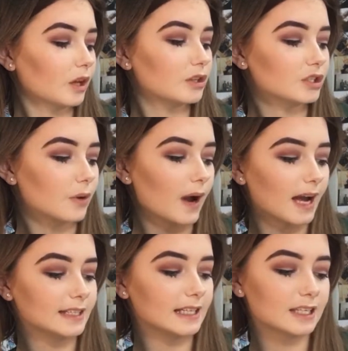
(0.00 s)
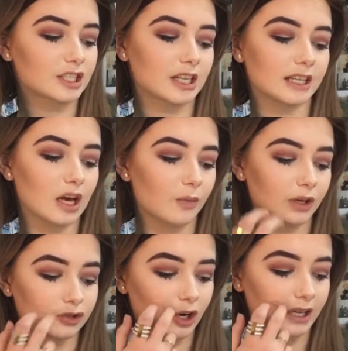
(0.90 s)
So it has each thing that I
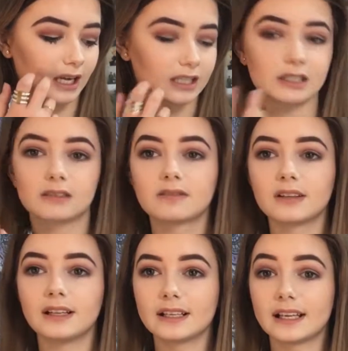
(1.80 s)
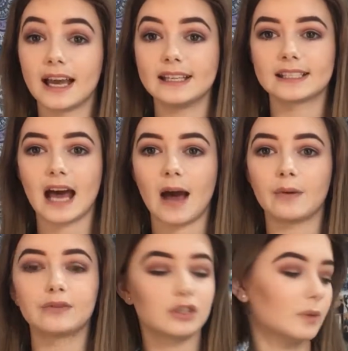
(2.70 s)
want to try and get into
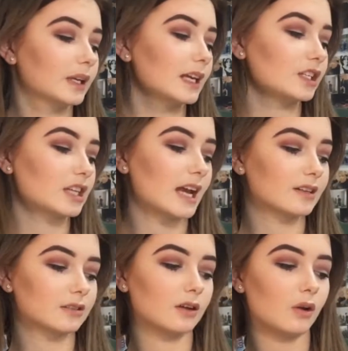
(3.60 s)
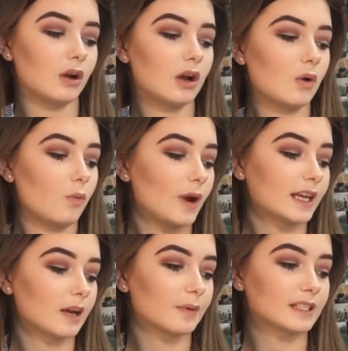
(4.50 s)
habit of doing each day. So
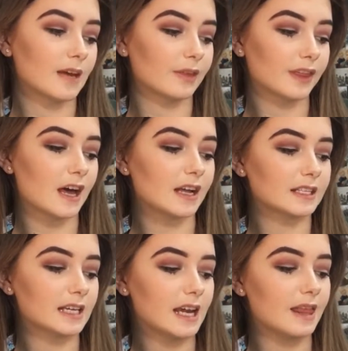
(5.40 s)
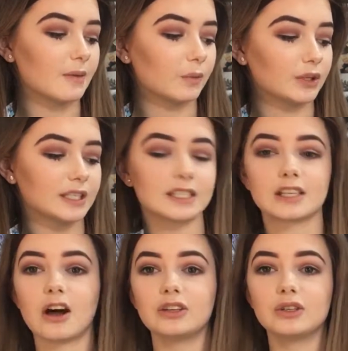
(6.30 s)
waking up at 7:30, and then once it's
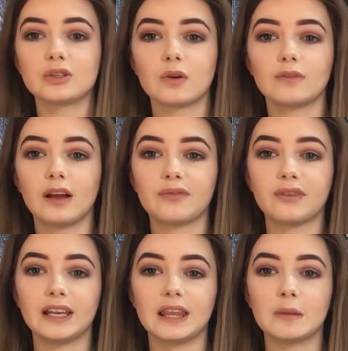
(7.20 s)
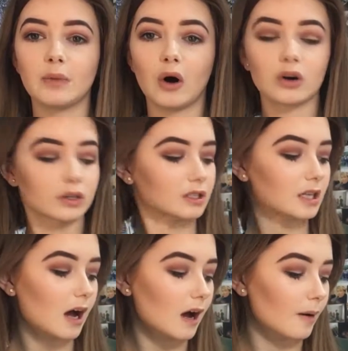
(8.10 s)
done, you sort of like fill in the box.
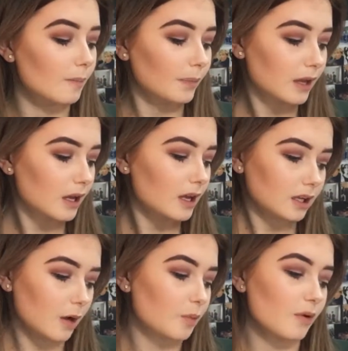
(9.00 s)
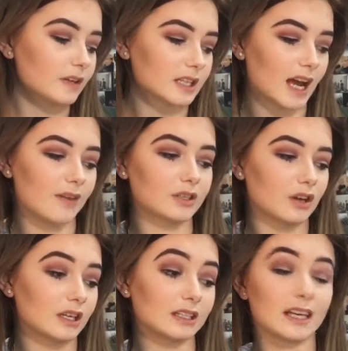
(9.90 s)
A couple others I have is
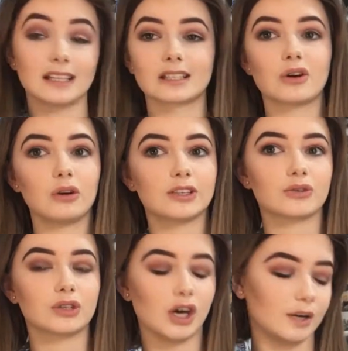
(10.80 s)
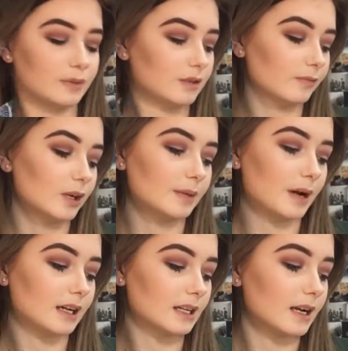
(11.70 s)
getting to college on time, because I'm really
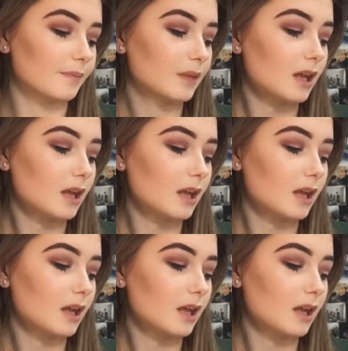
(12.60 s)
bad at